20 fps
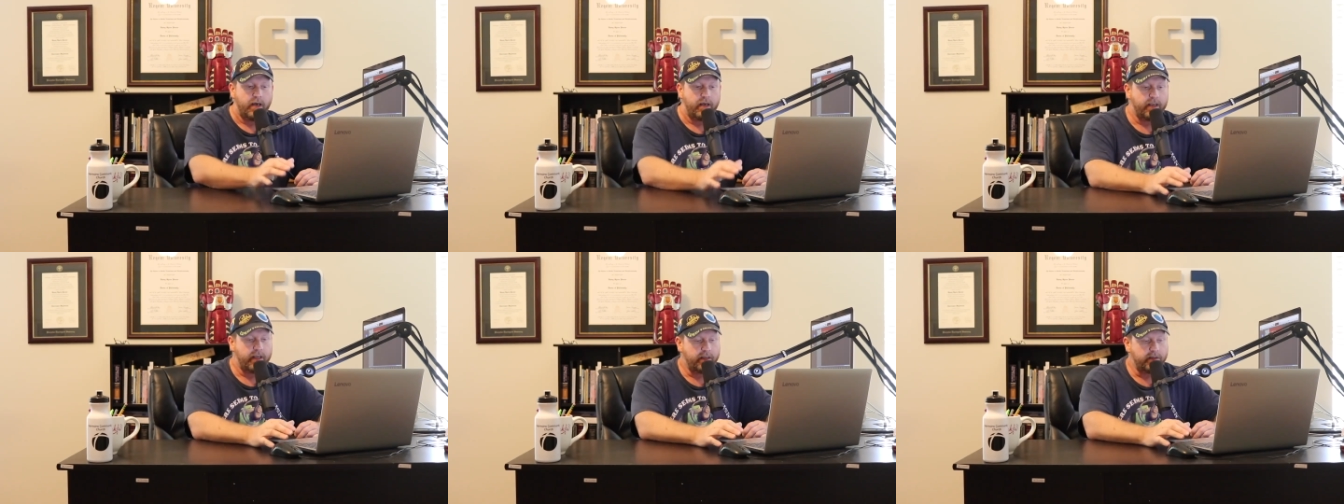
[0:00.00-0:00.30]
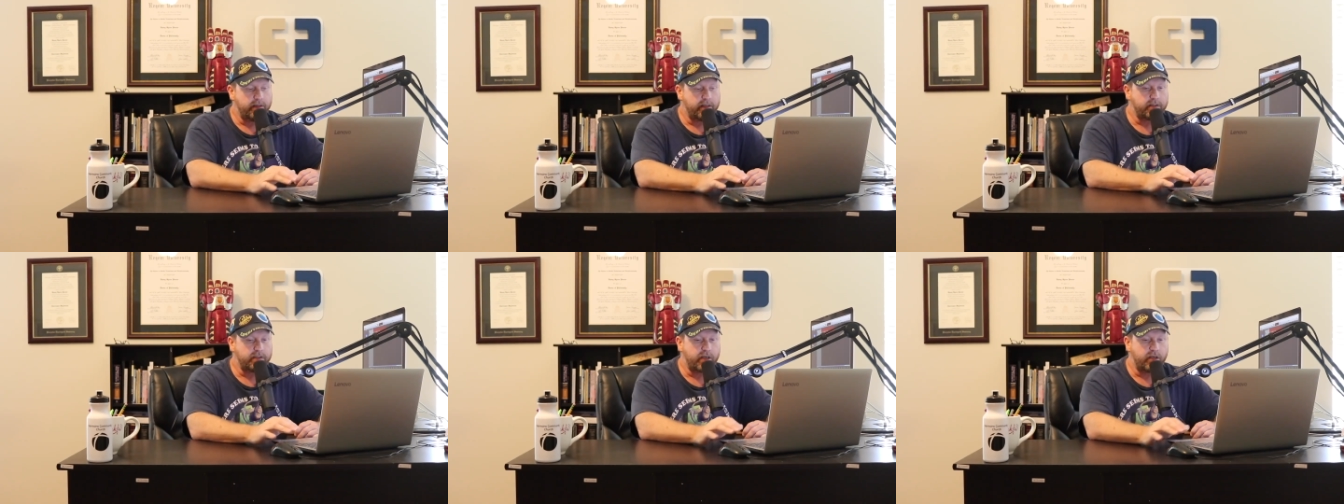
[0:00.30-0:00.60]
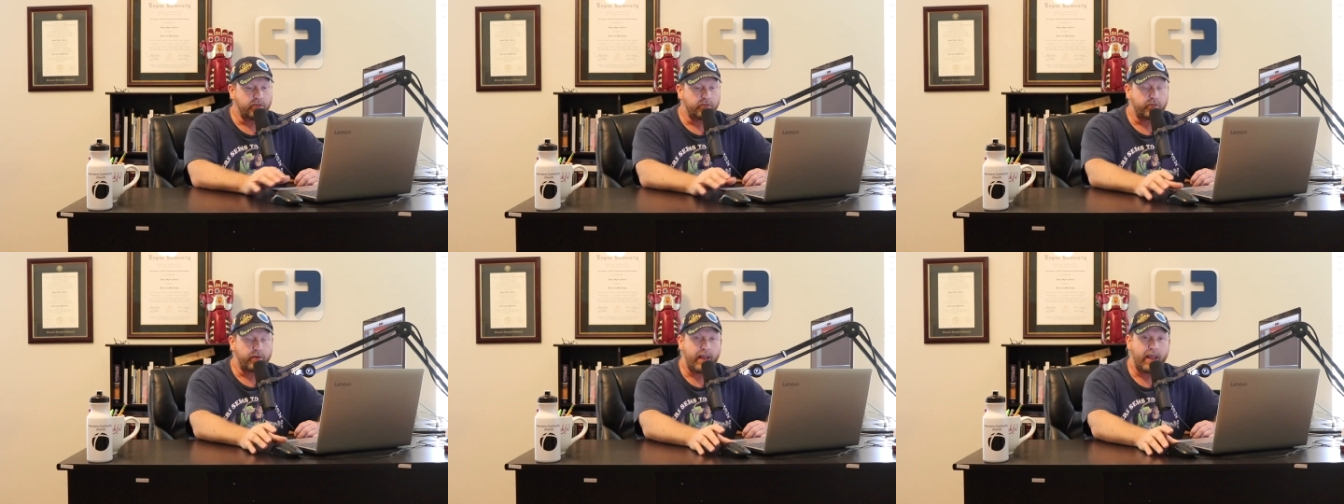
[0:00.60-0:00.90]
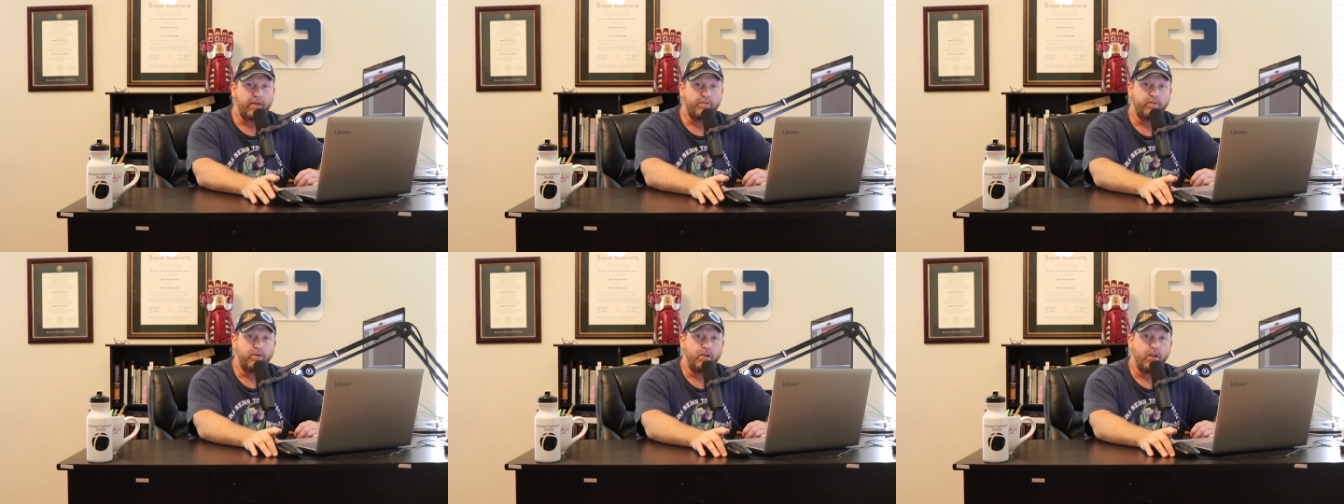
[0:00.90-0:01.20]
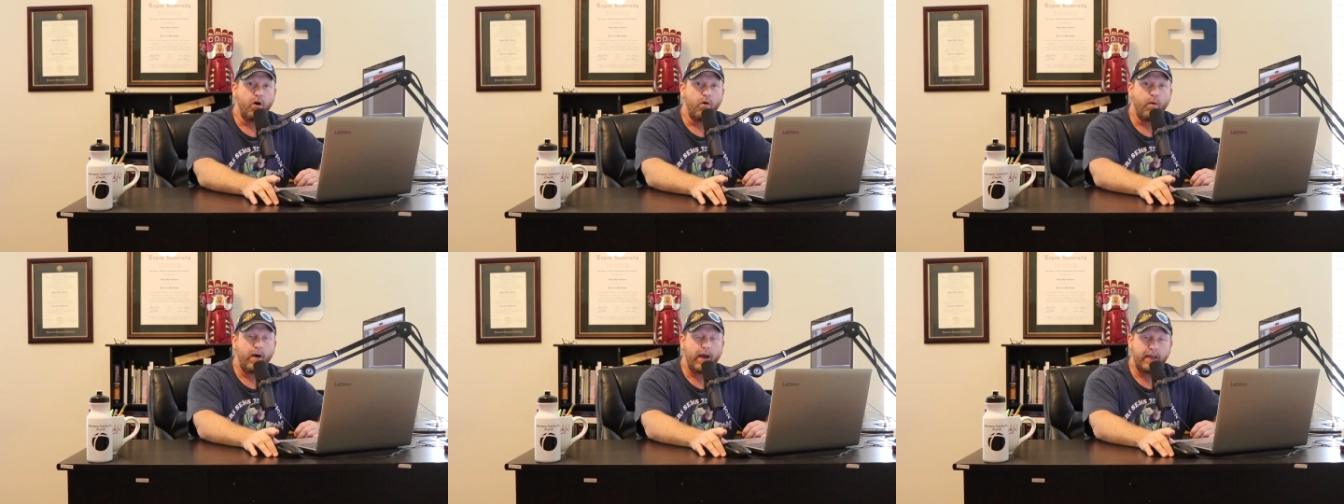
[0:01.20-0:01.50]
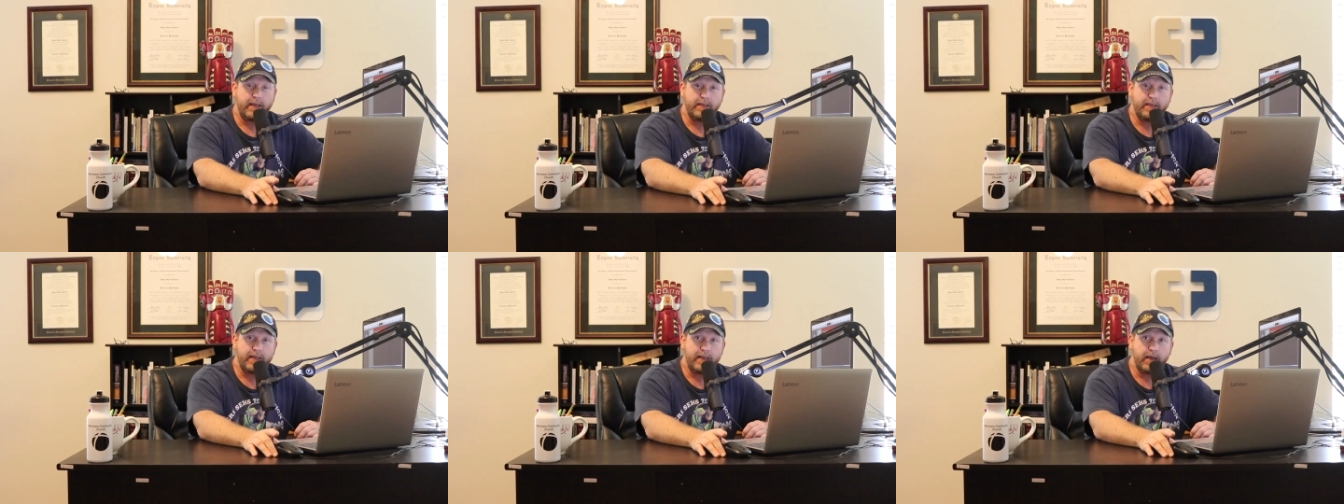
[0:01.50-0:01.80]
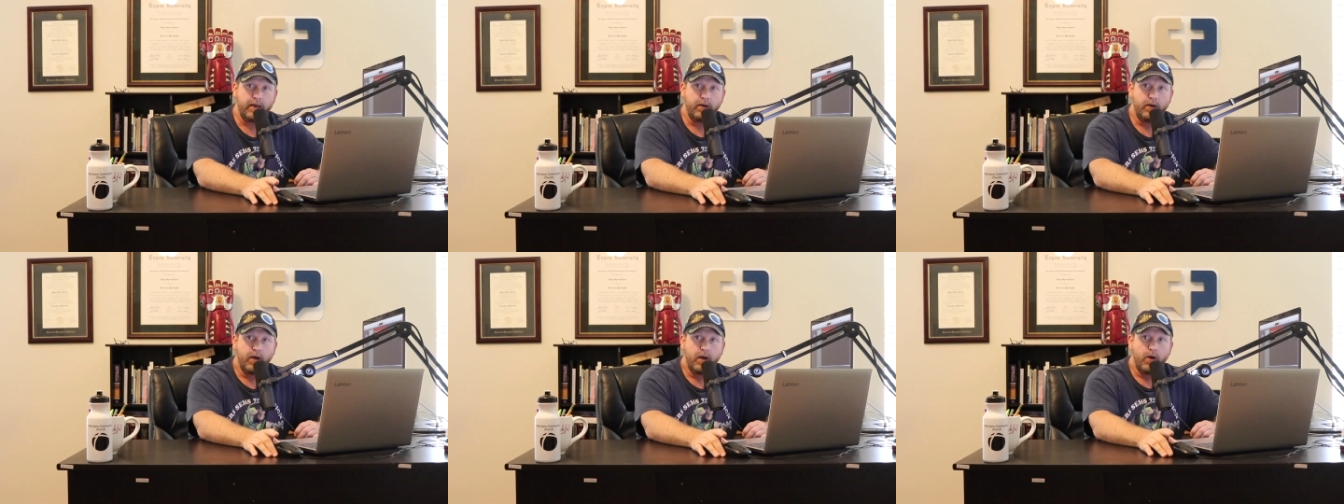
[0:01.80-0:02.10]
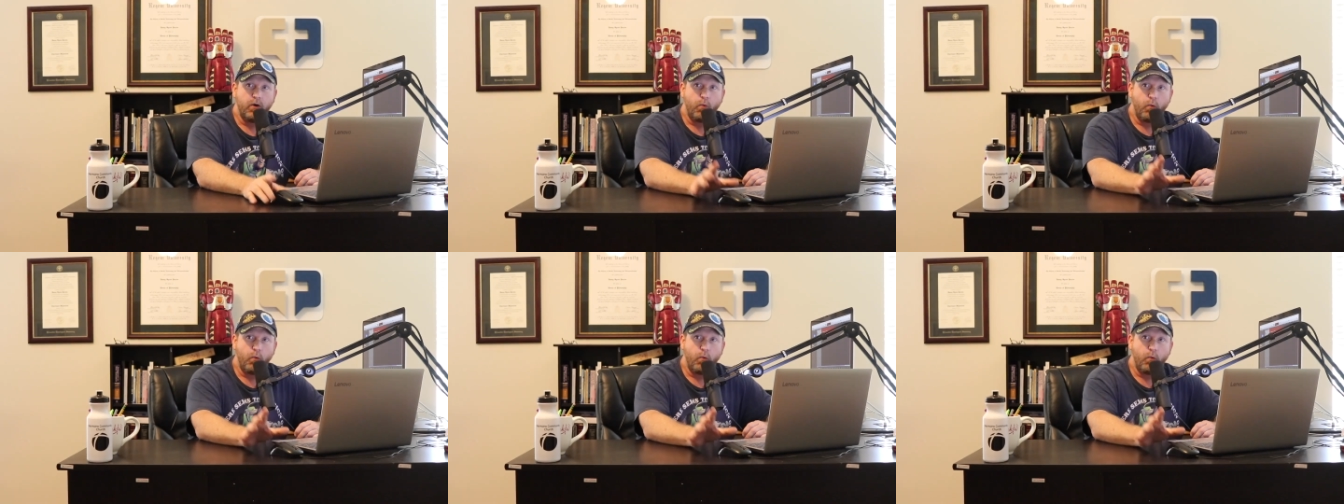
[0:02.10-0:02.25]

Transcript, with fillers: uh, in this country have no idea